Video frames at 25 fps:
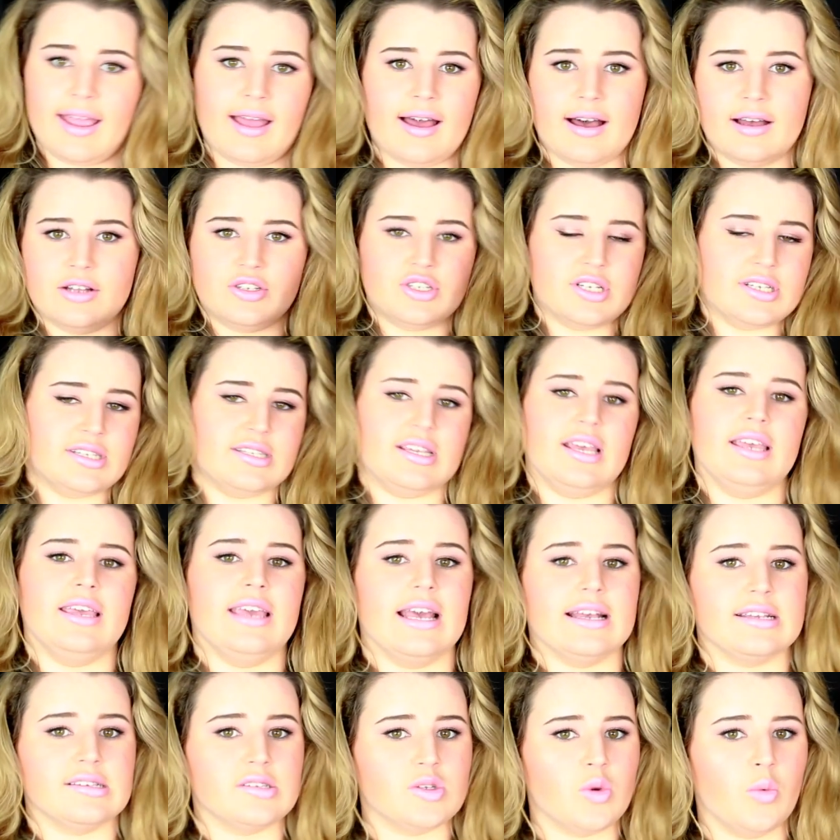I can't just say
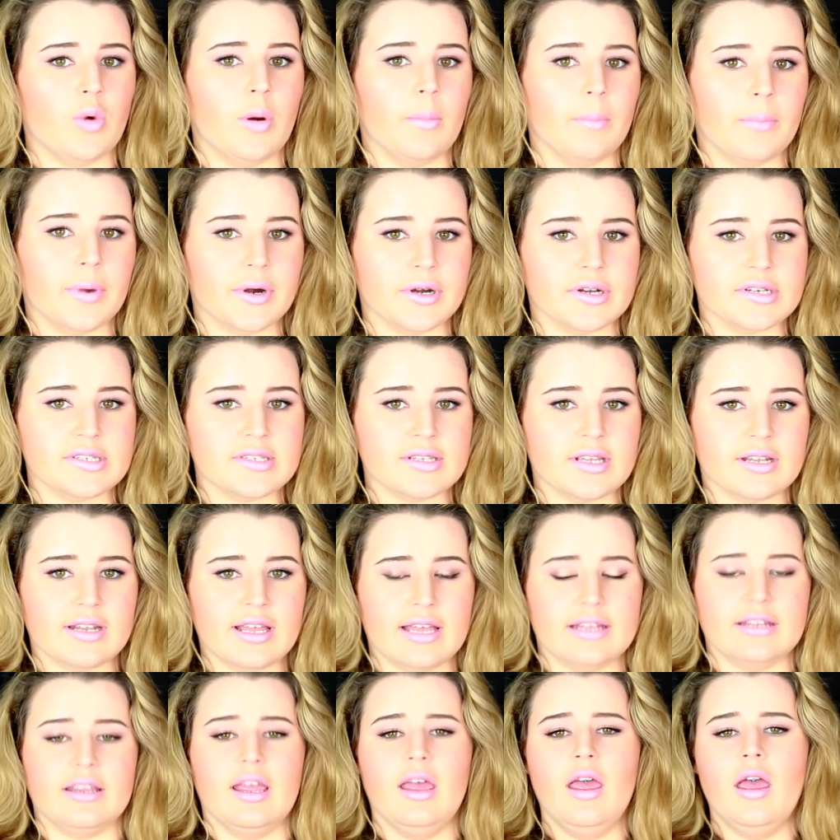yes to one
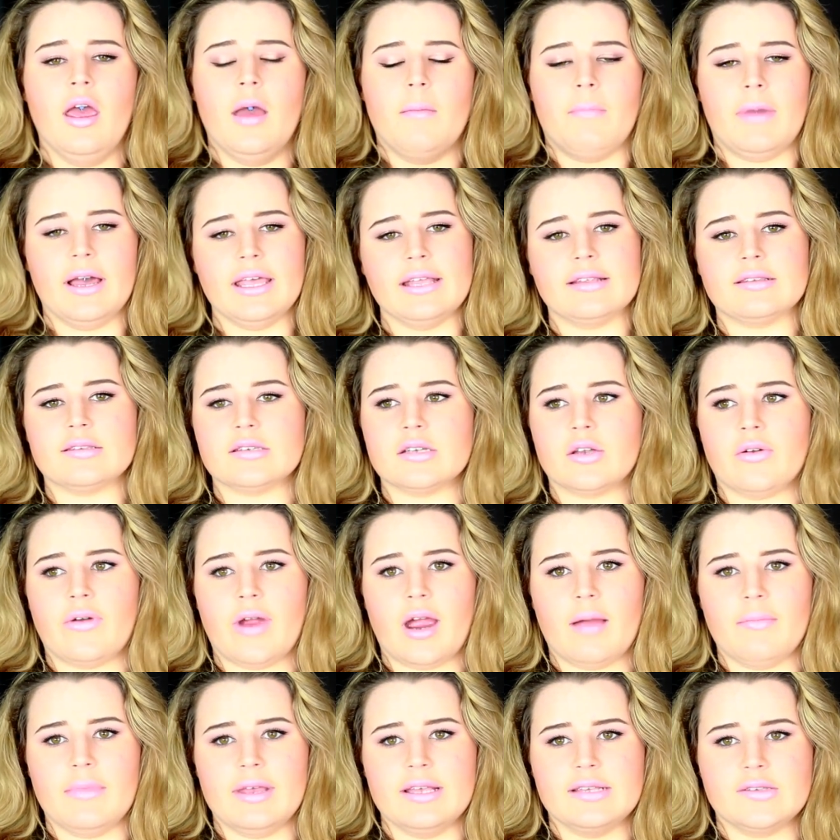person. And my
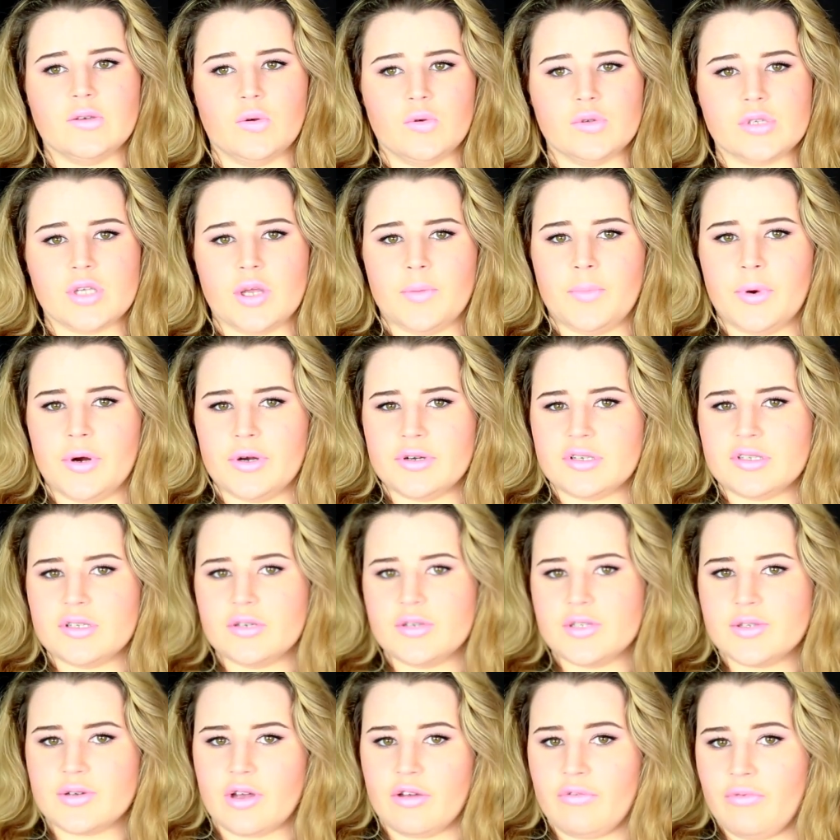Instagram is also
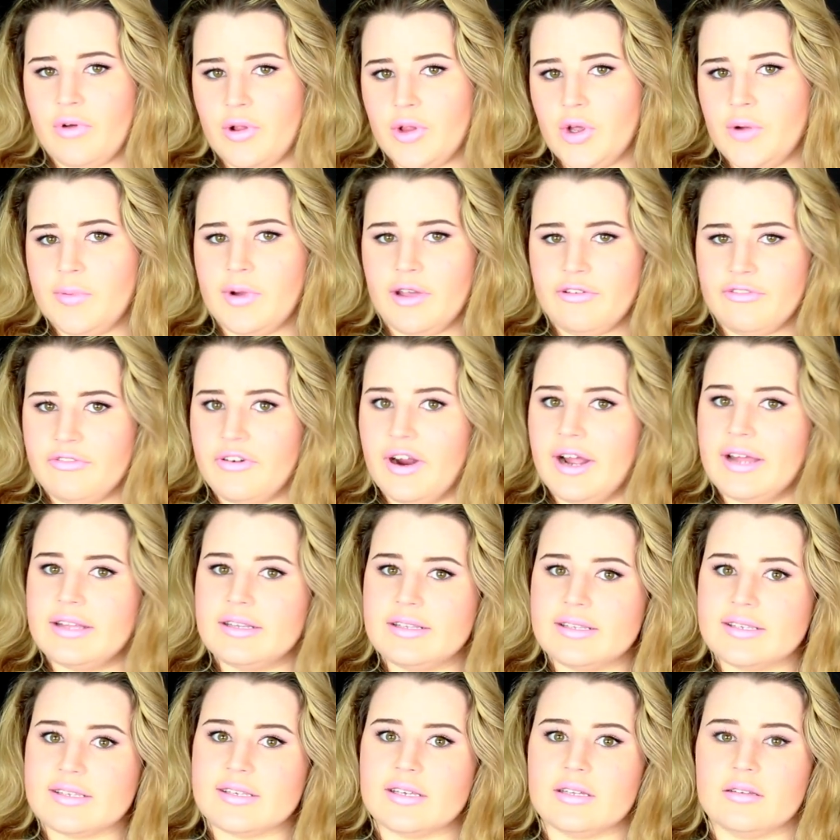personal, so I follow my
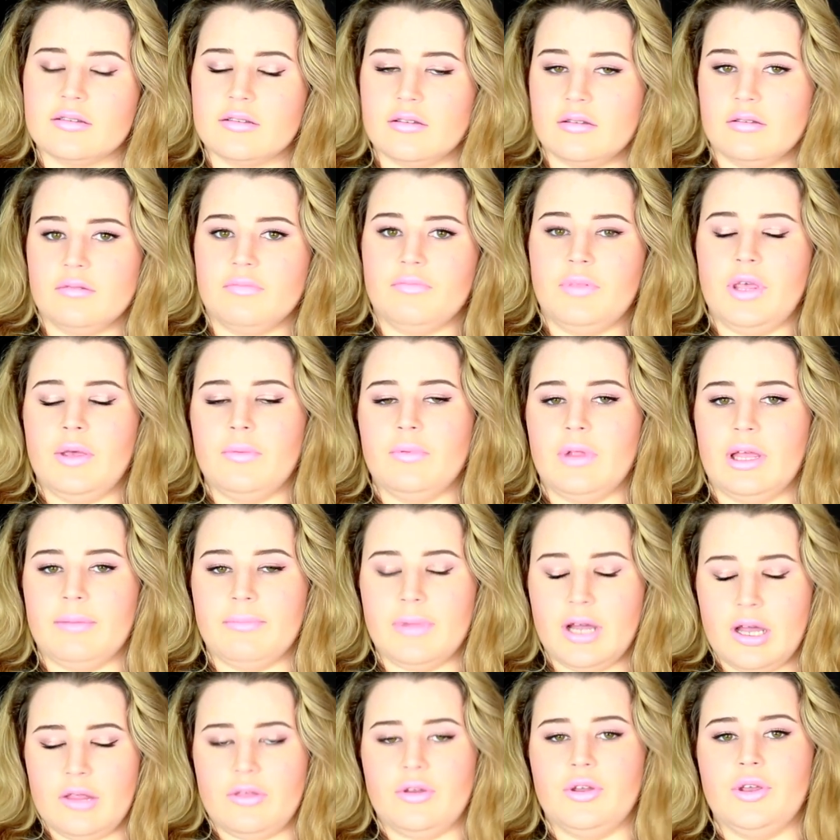friends and people
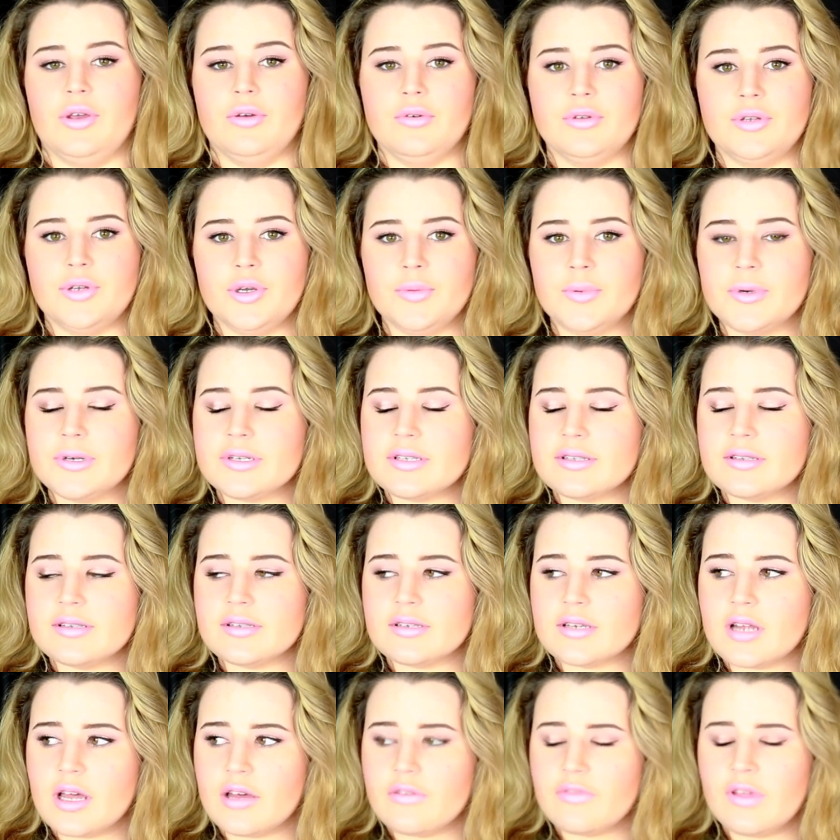like my other YouTubers
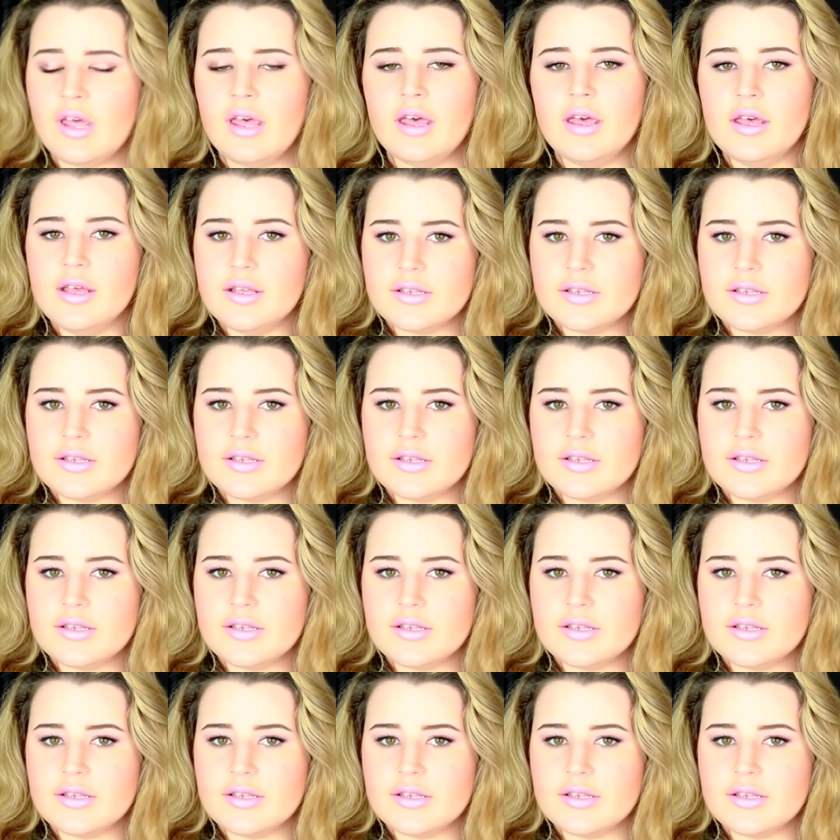and stuff.